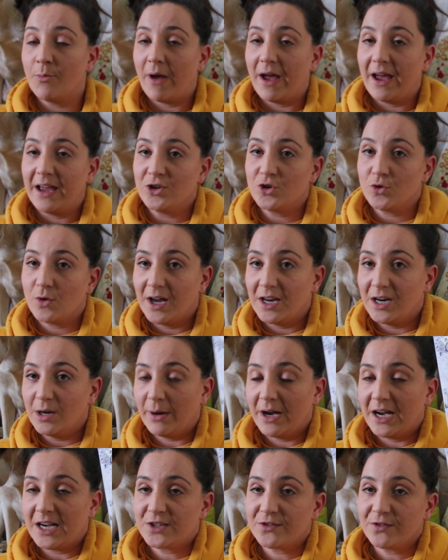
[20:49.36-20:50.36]
by Johanna
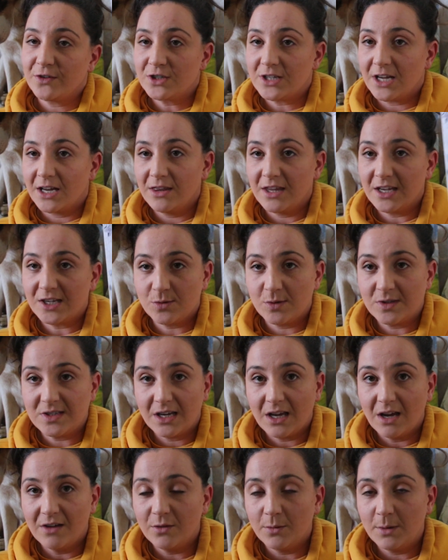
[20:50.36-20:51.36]
Basford, and this was a
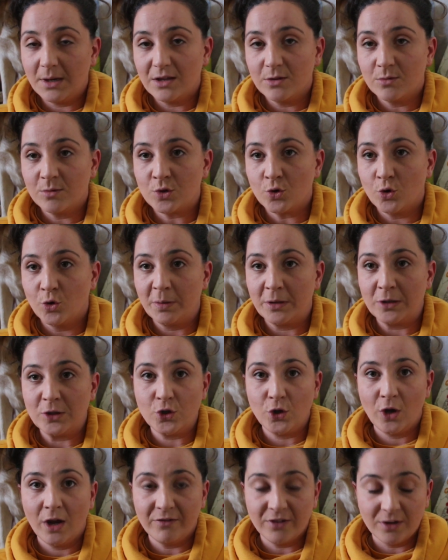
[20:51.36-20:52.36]
giveaway that was open
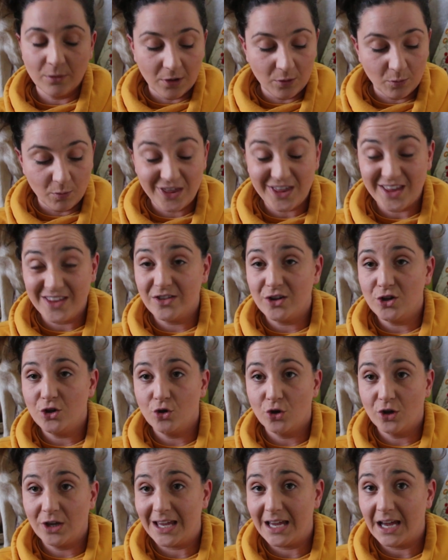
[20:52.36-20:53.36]
to everyone within
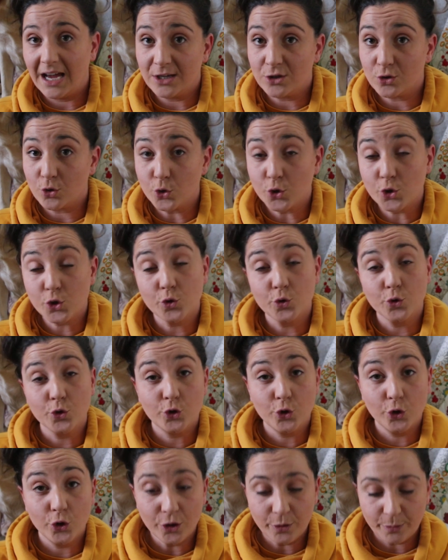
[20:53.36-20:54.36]
the UK and also
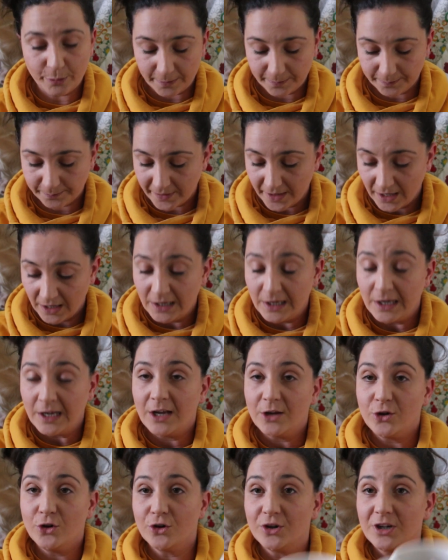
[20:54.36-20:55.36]
Europe.
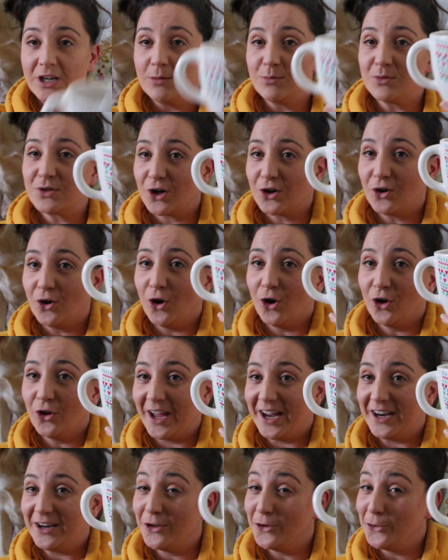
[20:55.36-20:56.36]
Your names are all
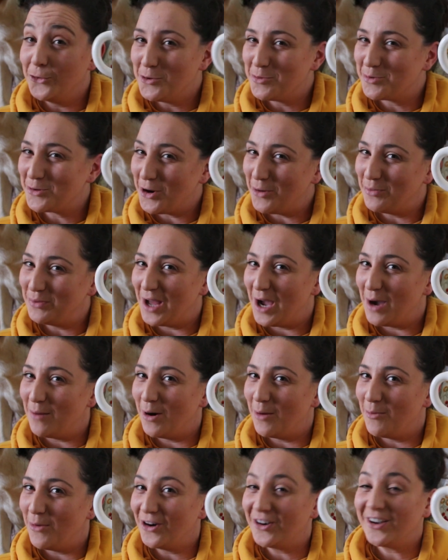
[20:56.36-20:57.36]
in the No
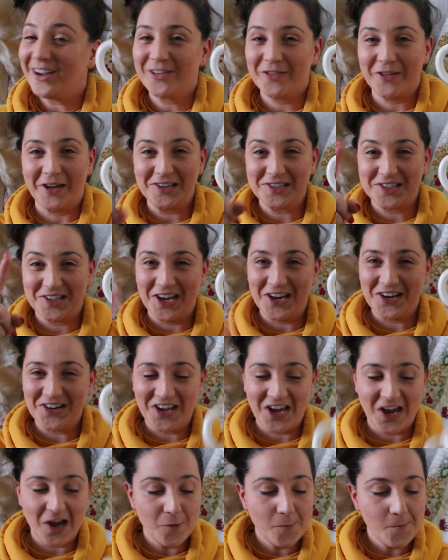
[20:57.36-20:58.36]
Problema mug. Thanks again,
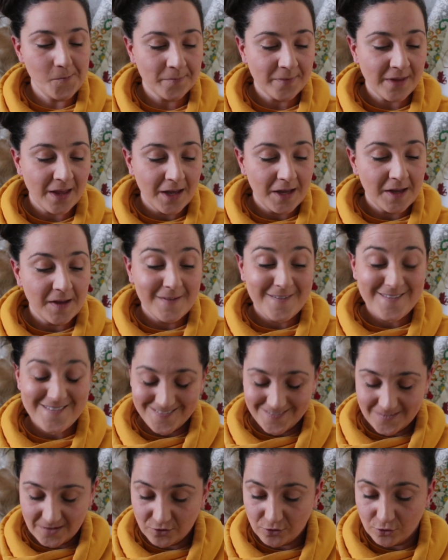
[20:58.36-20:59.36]
Cal.
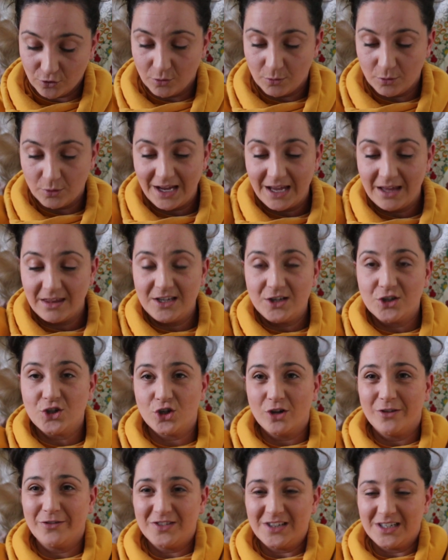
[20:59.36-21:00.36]
So we'll get these
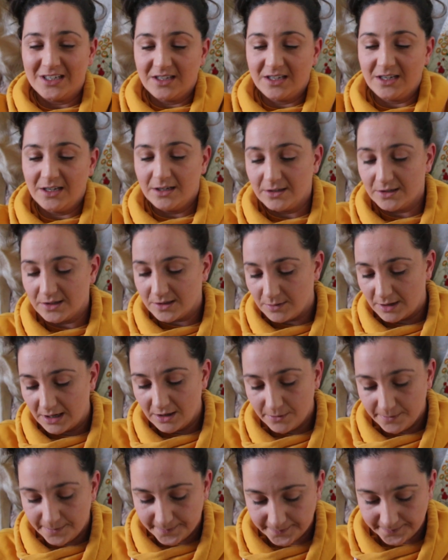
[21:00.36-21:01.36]
shoved in here as
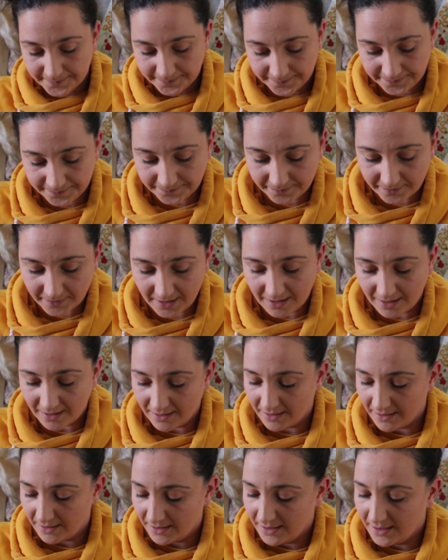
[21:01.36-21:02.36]
well.
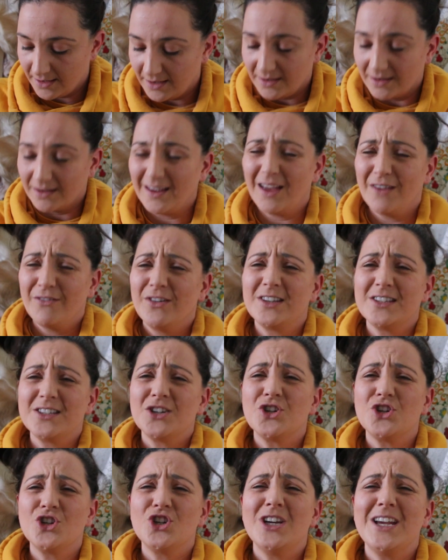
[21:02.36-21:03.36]
Give it
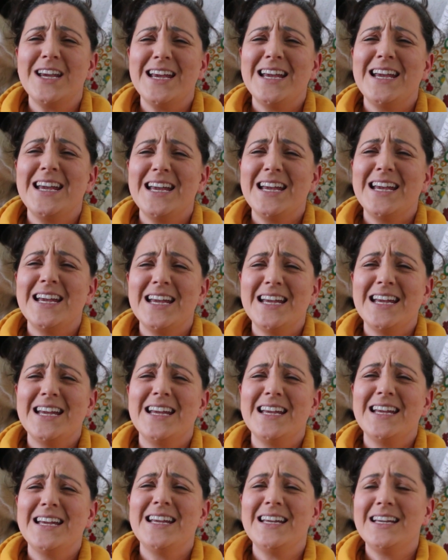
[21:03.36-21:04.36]
a
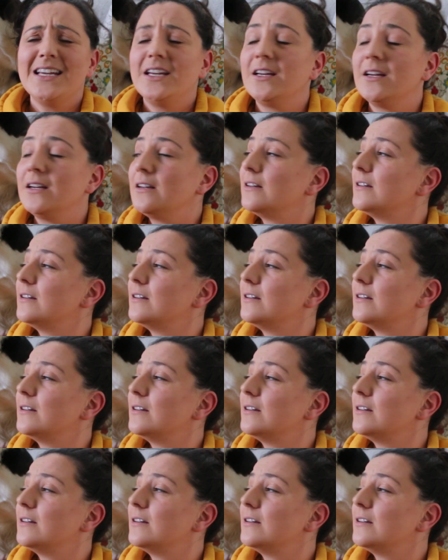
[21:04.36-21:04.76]
shake.